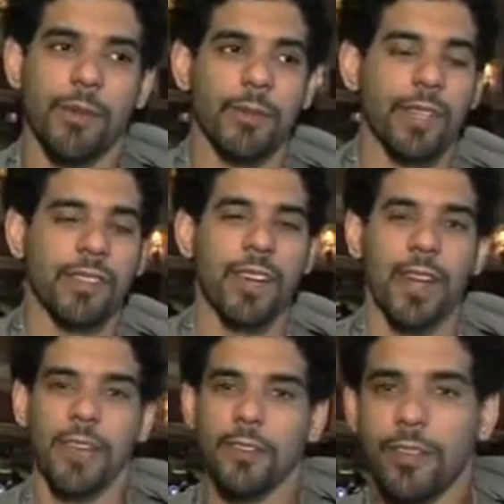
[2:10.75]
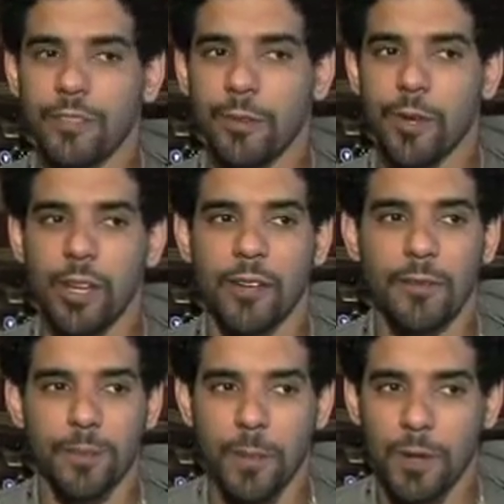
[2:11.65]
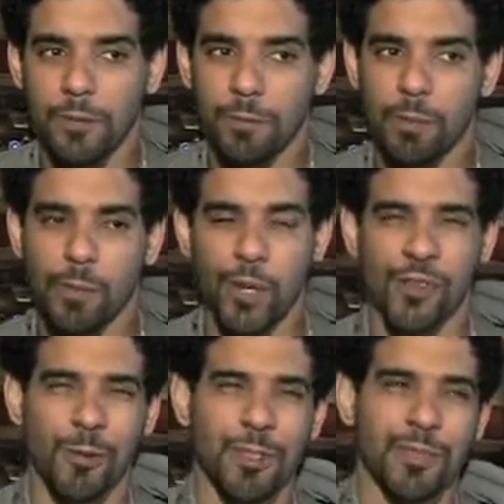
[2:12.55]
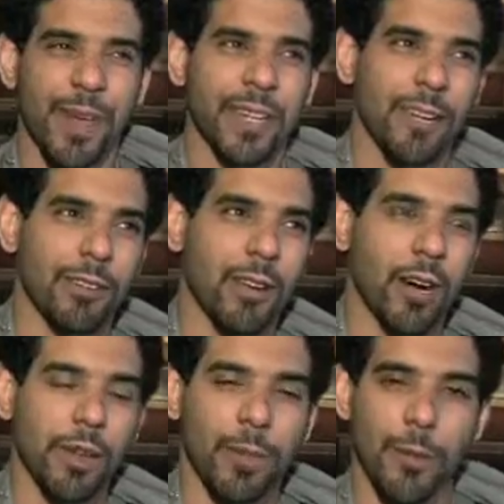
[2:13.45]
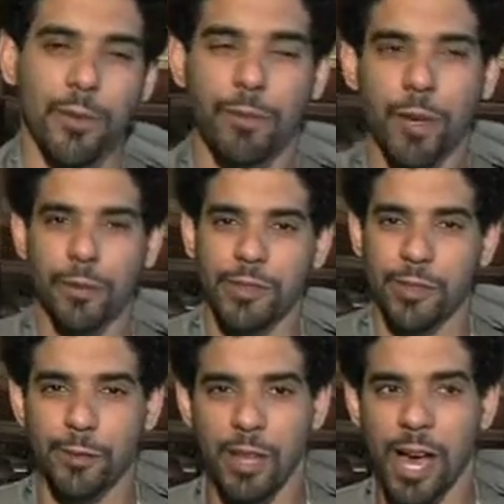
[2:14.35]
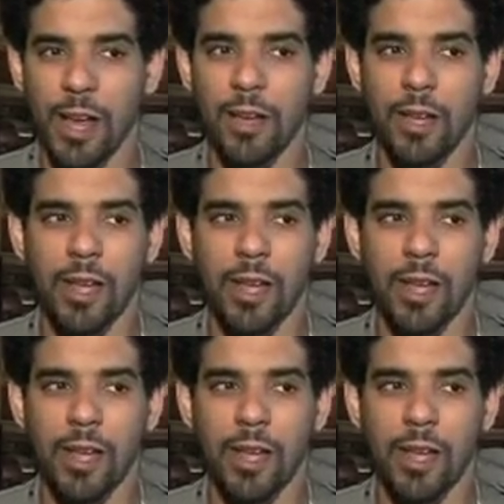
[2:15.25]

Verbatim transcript: I mean, me and Scotty have a history of, of mutual respect, I would call it. I mean, we've played each other a lot.